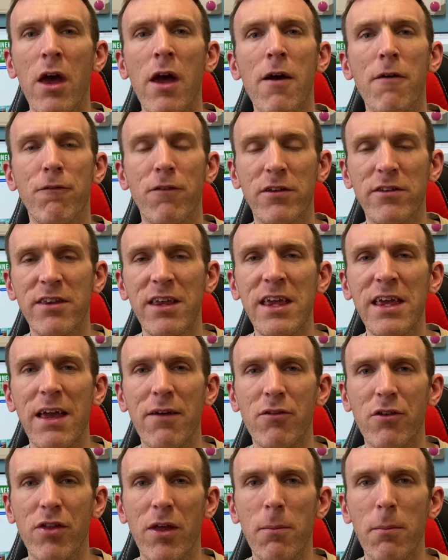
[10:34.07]
fatigue
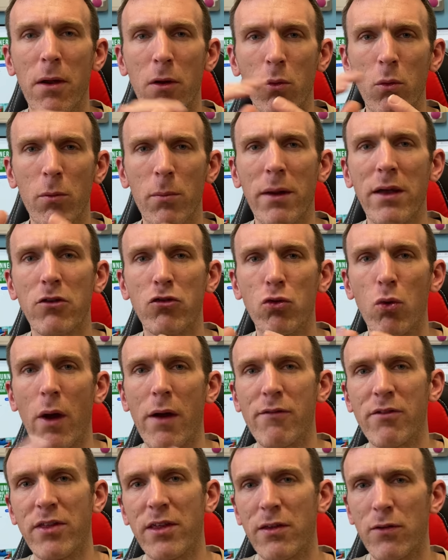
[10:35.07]
everything, but I want to make sure
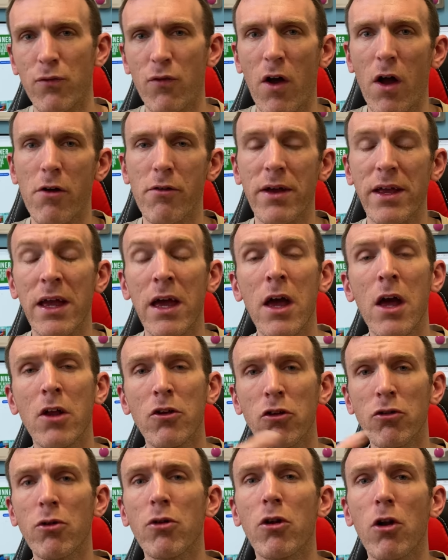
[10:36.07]
everything's firing.
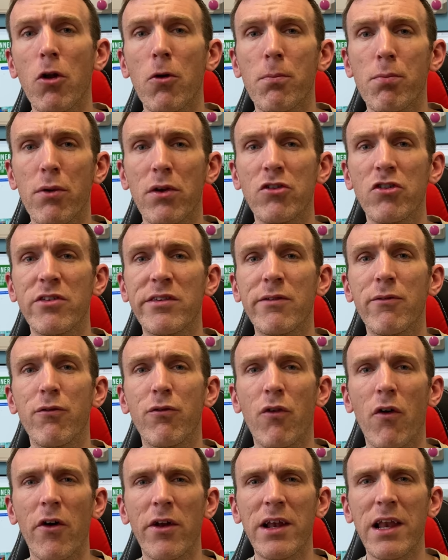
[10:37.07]
Do some glute bridges, and
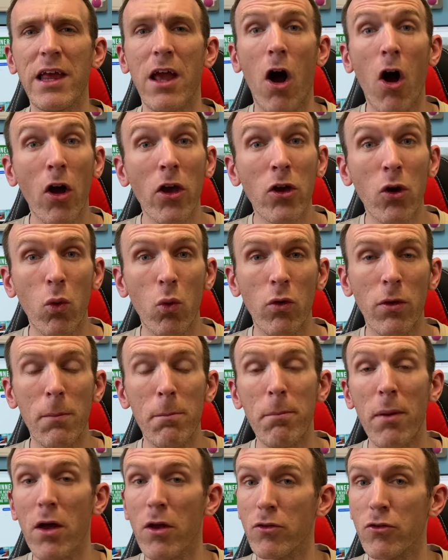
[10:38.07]
finally, I call them
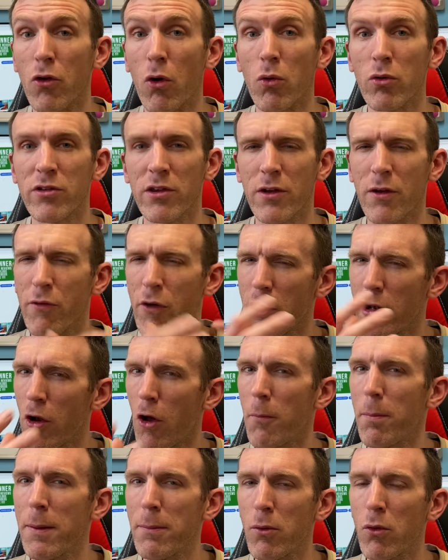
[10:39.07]
bird dogs, and I've heard a lot
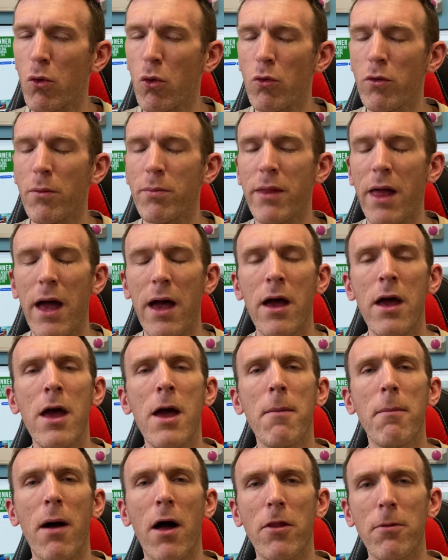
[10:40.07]
of people call them that,
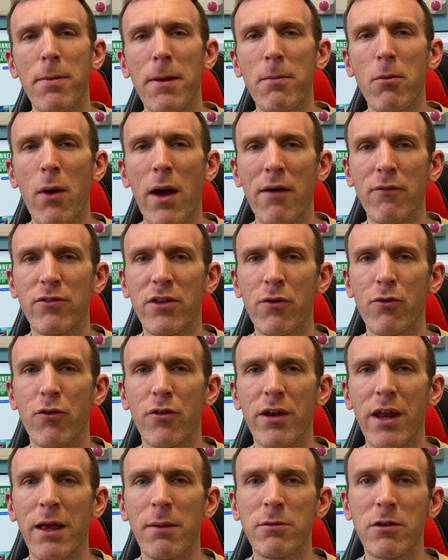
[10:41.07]
but other people have different
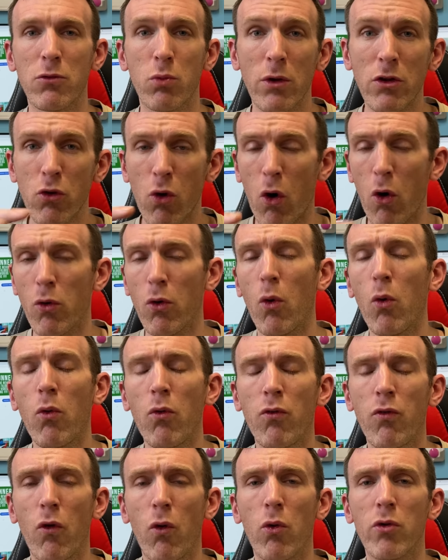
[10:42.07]
names. It's when you're on all
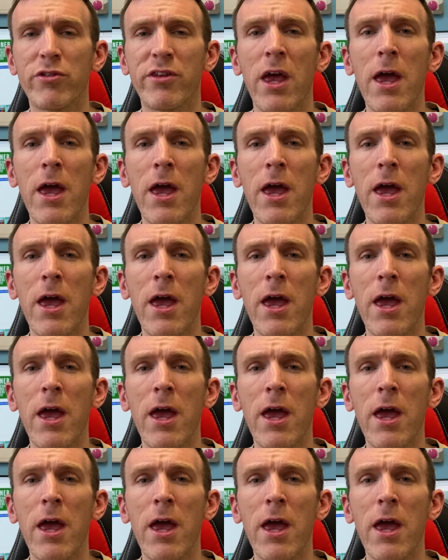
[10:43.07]
fours